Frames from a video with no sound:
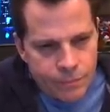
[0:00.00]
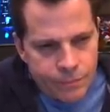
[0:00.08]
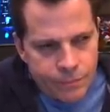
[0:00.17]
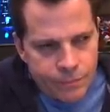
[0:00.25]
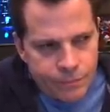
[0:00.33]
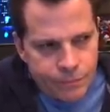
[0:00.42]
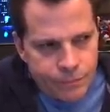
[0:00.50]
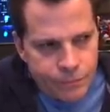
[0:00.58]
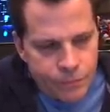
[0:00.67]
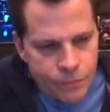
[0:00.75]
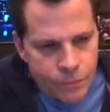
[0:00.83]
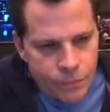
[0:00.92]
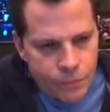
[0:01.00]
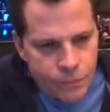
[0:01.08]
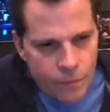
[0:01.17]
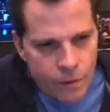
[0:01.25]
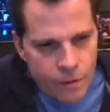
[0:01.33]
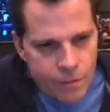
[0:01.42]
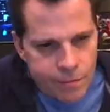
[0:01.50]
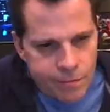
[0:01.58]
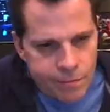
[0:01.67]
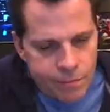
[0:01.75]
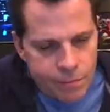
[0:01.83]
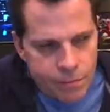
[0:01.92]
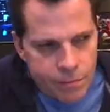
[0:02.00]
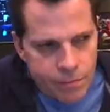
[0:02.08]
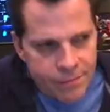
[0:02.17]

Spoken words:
This person isn't speaking.